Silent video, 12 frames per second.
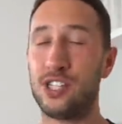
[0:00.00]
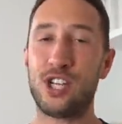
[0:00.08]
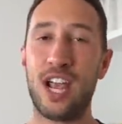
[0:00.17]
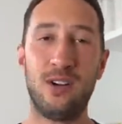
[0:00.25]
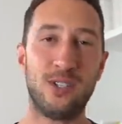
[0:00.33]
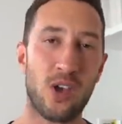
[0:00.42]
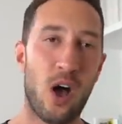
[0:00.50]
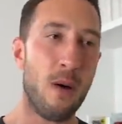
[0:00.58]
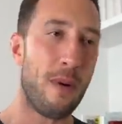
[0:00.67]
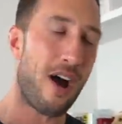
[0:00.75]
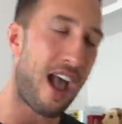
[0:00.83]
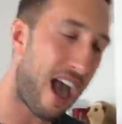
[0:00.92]
This channel is all
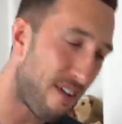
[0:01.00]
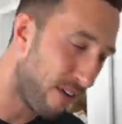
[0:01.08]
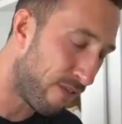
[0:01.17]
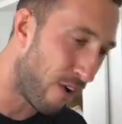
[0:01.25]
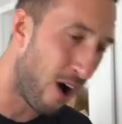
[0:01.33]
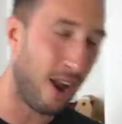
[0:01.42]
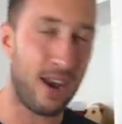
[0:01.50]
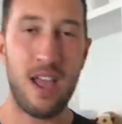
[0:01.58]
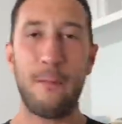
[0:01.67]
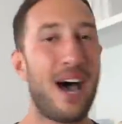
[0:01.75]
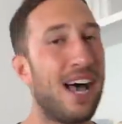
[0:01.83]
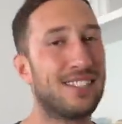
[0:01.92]
about having fun,
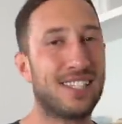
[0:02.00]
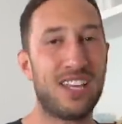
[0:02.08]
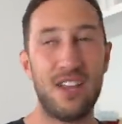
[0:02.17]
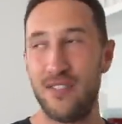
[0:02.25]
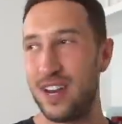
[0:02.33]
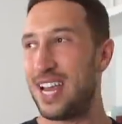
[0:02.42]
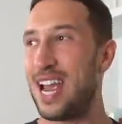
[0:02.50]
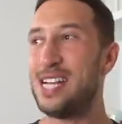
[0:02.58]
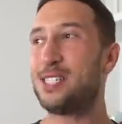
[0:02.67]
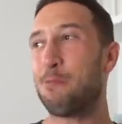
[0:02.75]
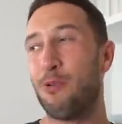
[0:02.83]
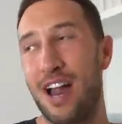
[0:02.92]
positivity,
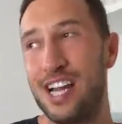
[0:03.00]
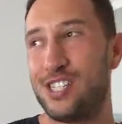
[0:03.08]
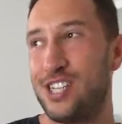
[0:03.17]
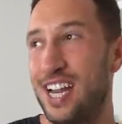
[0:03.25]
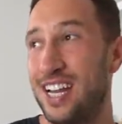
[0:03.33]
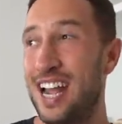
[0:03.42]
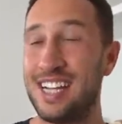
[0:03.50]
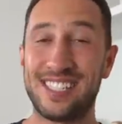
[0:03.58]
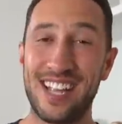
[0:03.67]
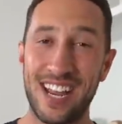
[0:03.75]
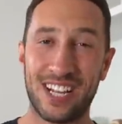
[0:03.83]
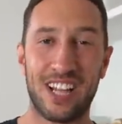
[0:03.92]
inspiration, and
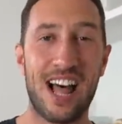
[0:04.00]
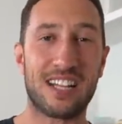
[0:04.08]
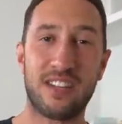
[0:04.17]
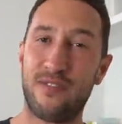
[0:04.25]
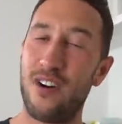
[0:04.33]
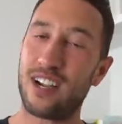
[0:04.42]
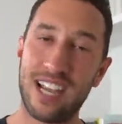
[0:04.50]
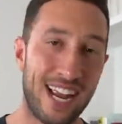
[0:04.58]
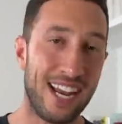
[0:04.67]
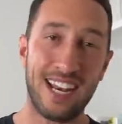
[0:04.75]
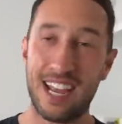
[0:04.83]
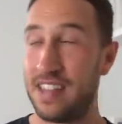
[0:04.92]
staying clocked the fuck
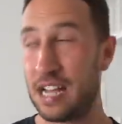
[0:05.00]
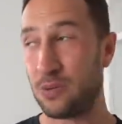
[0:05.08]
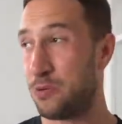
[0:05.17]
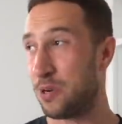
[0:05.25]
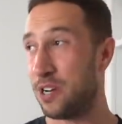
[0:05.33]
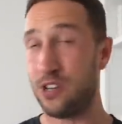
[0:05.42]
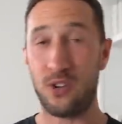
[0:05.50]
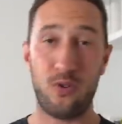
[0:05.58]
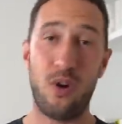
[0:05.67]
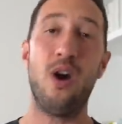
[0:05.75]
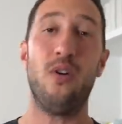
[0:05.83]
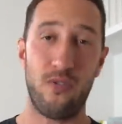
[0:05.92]
in, and that's what we're gonna
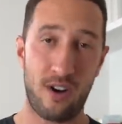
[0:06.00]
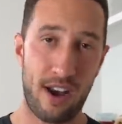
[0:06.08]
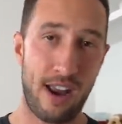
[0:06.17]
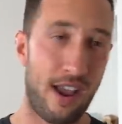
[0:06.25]
do right now.